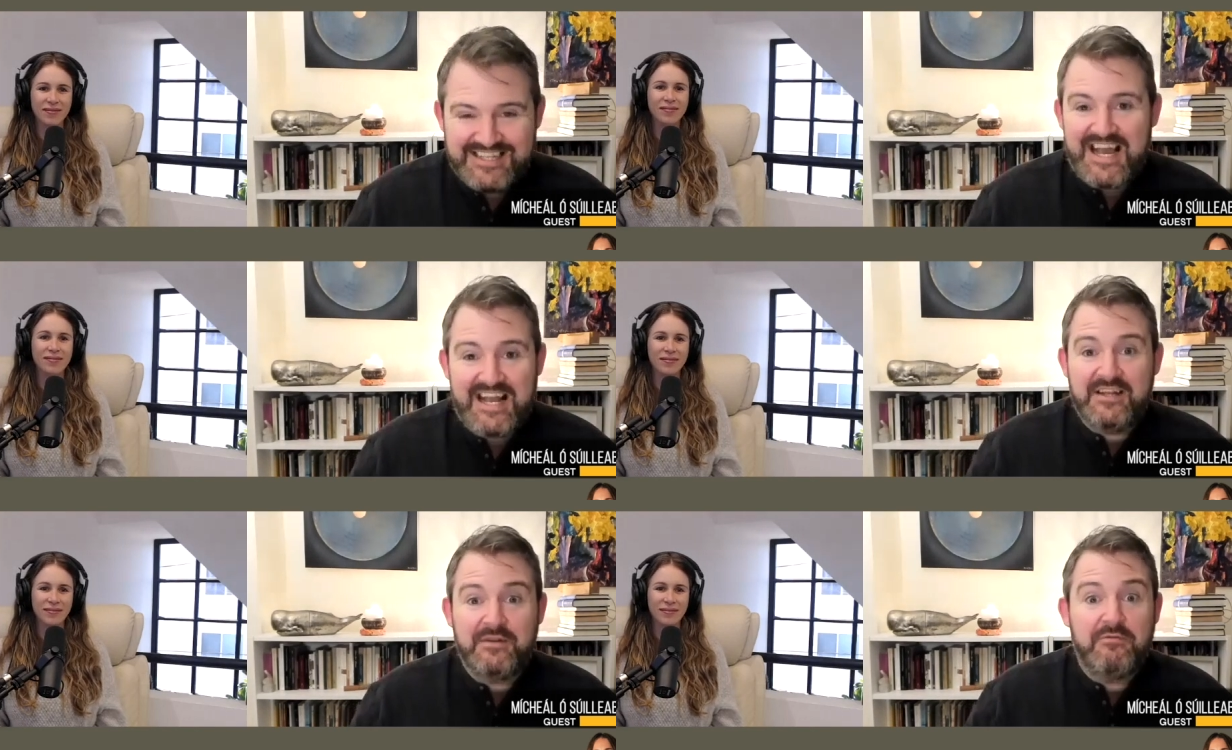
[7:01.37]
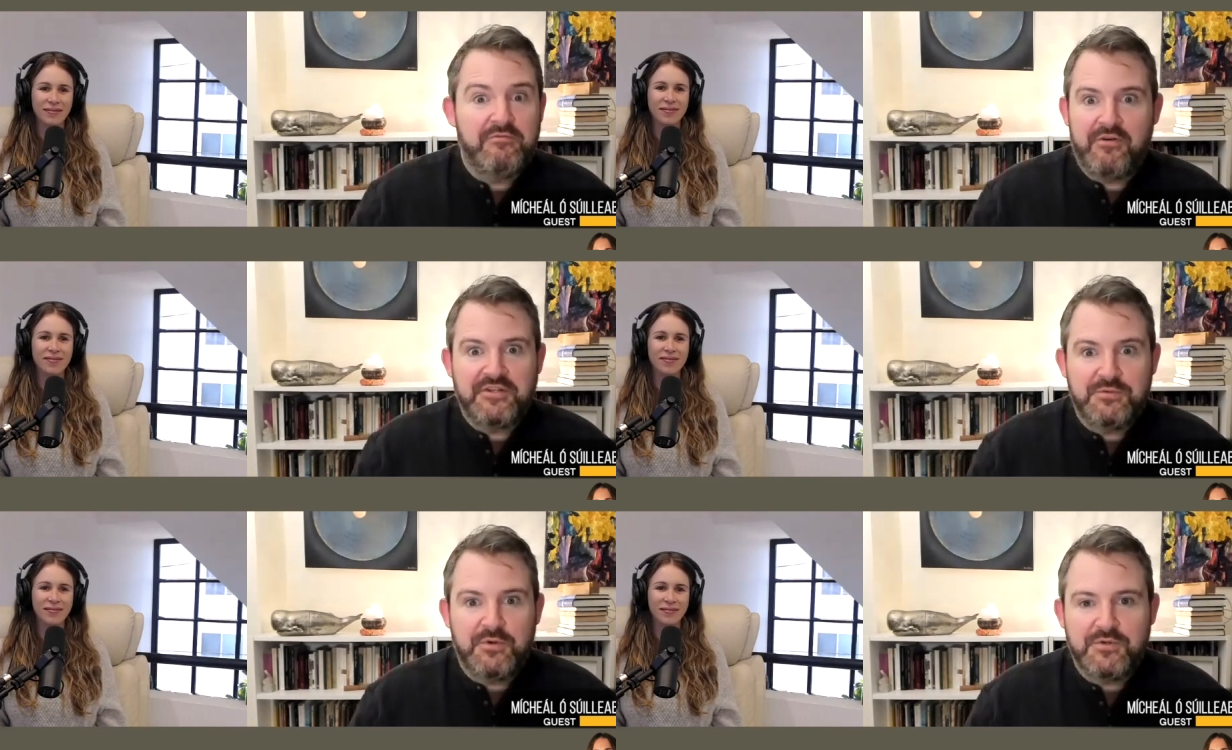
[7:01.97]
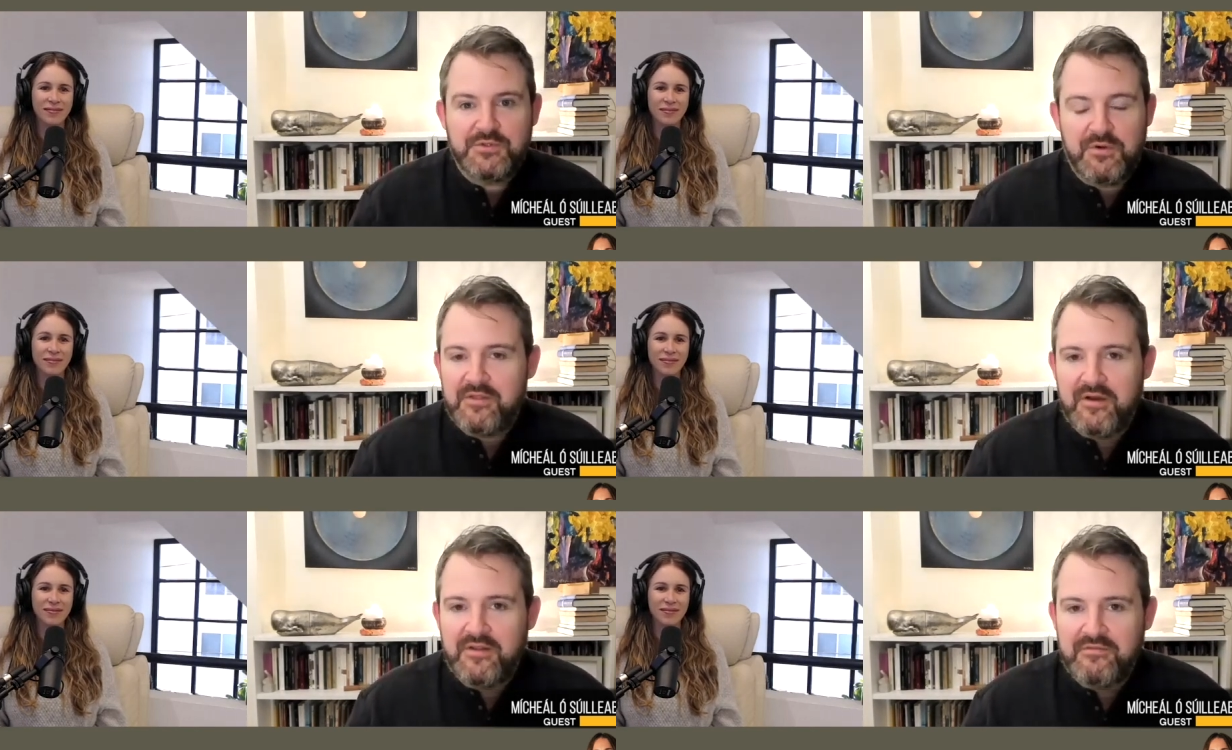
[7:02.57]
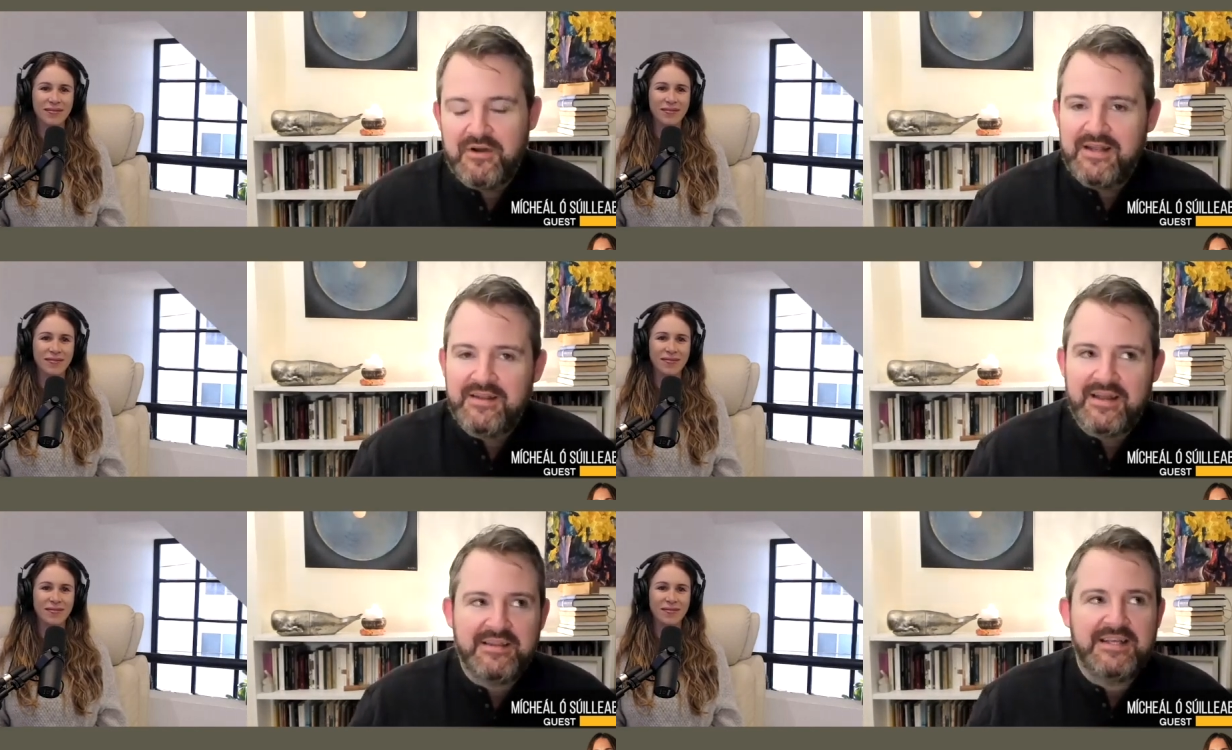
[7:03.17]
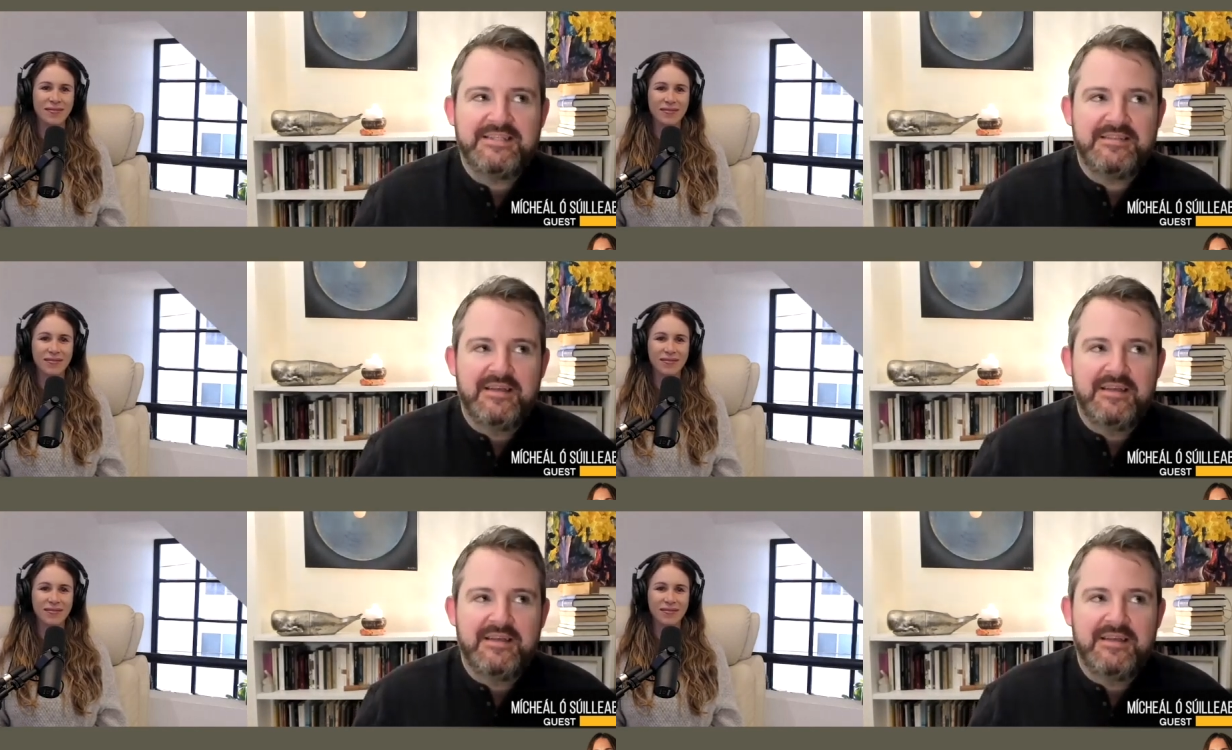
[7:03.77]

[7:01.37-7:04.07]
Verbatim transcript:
Speaker 1: Italian virtuoso on the violin, and they